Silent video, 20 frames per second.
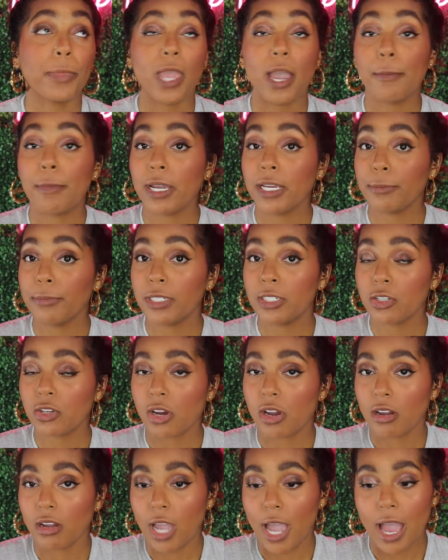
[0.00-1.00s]
I might be
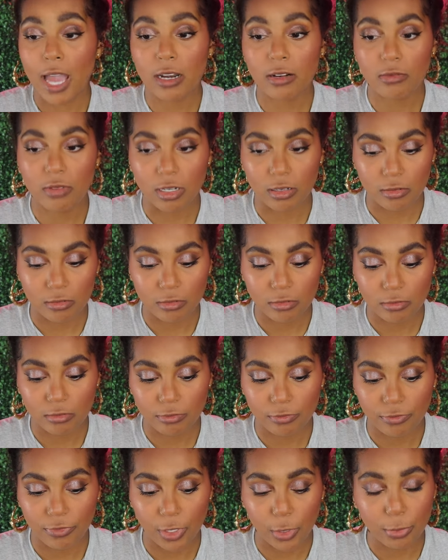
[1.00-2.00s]
strong. I don't know.
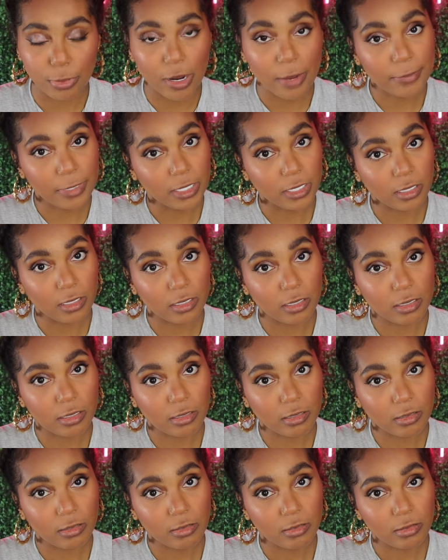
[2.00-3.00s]
No
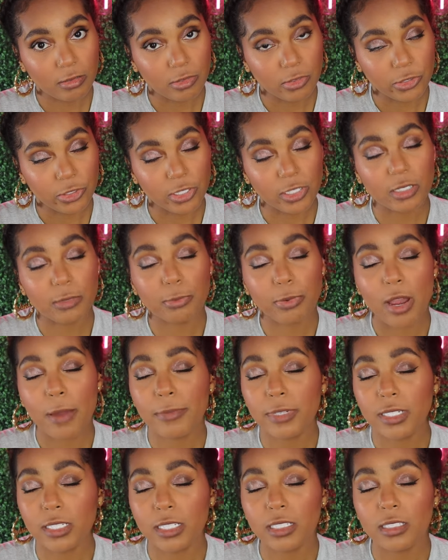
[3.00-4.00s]
promises. Just
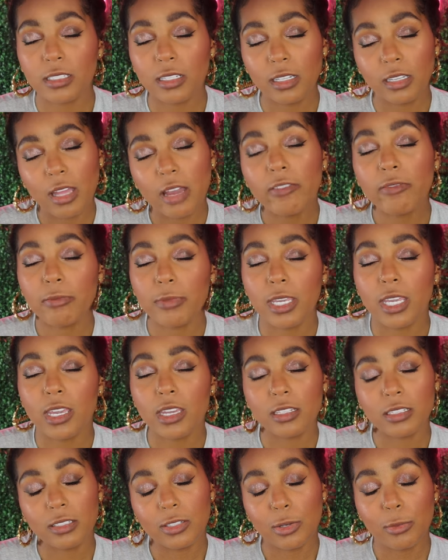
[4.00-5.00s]
promise to love me
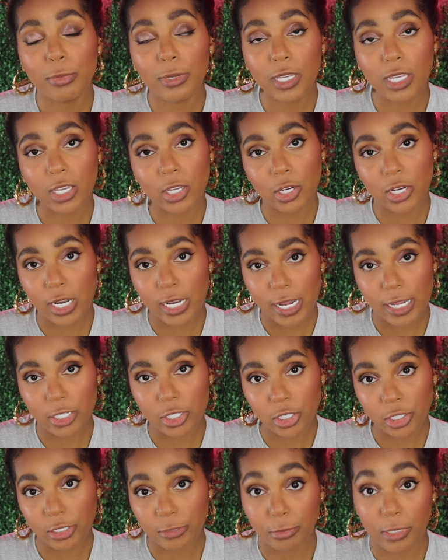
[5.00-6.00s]
and still be here and not
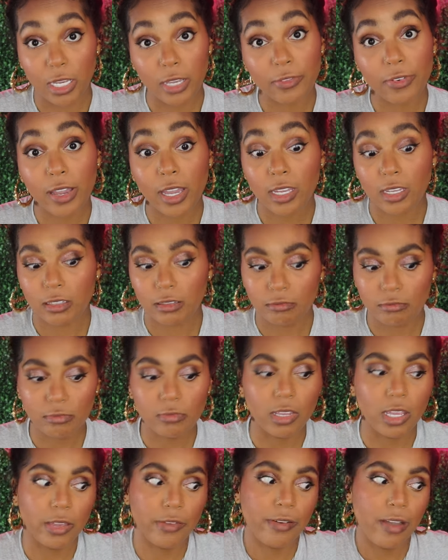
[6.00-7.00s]
judge me if I
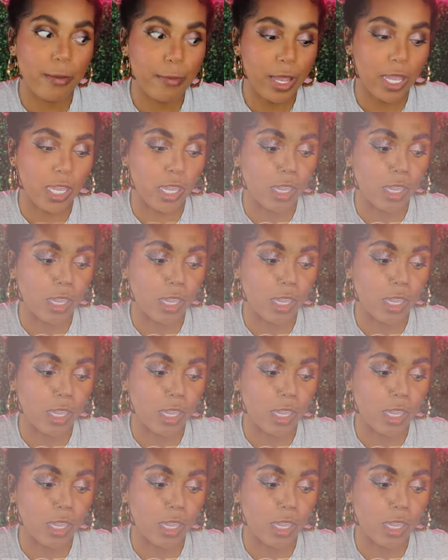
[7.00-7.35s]
buy